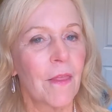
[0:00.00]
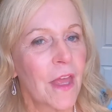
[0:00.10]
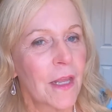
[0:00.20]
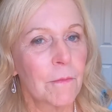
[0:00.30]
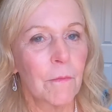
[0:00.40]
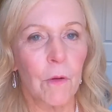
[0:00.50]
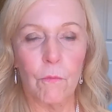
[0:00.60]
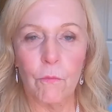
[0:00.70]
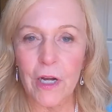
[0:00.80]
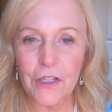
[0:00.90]
then
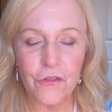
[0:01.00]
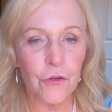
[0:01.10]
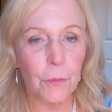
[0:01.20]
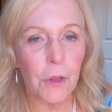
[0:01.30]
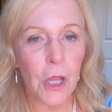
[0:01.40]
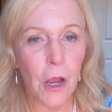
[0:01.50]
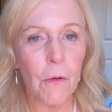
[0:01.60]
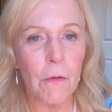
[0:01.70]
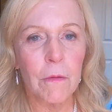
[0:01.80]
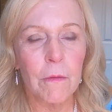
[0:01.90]
register
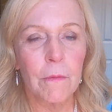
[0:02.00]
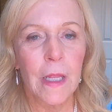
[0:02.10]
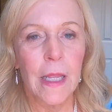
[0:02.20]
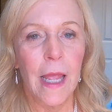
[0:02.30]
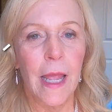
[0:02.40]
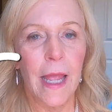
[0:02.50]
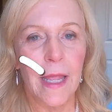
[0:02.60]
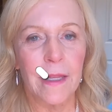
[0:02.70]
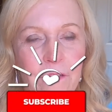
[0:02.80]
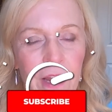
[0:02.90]
below
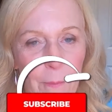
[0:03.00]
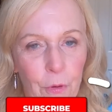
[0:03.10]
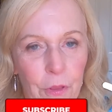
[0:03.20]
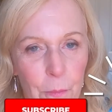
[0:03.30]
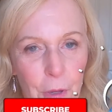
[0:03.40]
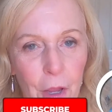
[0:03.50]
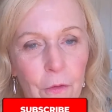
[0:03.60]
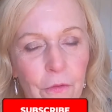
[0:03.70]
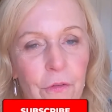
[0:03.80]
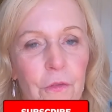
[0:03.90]
and tap on the
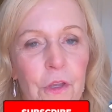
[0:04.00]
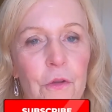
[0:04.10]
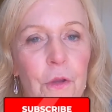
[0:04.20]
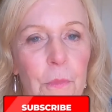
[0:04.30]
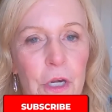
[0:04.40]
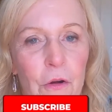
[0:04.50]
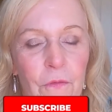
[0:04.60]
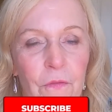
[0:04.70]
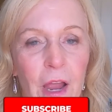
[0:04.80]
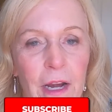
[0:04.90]
bell so that you can be
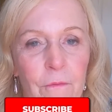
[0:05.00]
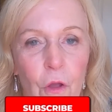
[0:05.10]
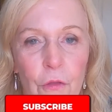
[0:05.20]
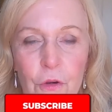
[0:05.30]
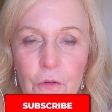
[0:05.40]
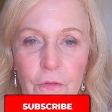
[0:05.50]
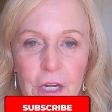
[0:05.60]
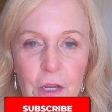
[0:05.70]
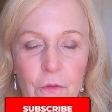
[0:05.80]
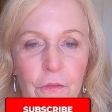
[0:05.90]
notified of all the new
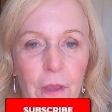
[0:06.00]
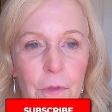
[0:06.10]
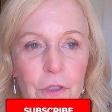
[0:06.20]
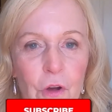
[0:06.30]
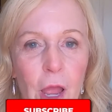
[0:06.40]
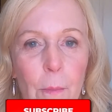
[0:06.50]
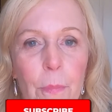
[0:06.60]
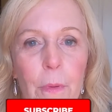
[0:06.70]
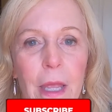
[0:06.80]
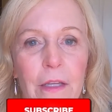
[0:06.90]
videos that we drop
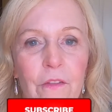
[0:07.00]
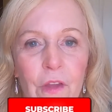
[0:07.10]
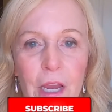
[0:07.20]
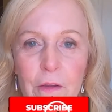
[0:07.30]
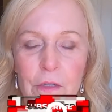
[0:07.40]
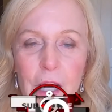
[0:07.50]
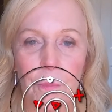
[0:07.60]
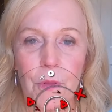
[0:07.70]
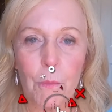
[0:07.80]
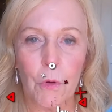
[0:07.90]
and stay on
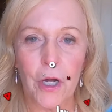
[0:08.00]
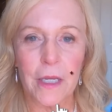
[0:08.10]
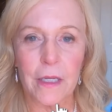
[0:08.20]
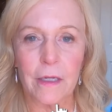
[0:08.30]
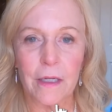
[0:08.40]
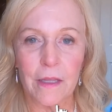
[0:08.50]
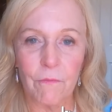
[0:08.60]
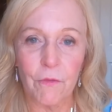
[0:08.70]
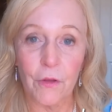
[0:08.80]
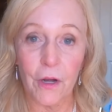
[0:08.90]
top of the market in
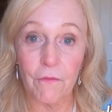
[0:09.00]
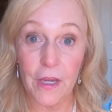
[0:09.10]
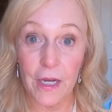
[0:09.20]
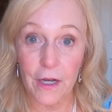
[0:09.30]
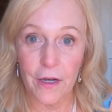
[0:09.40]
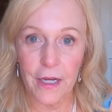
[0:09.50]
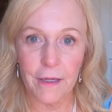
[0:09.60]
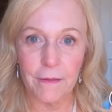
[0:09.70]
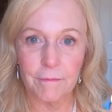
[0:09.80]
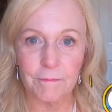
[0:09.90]
the Philadelphia
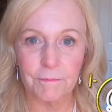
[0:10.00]
area.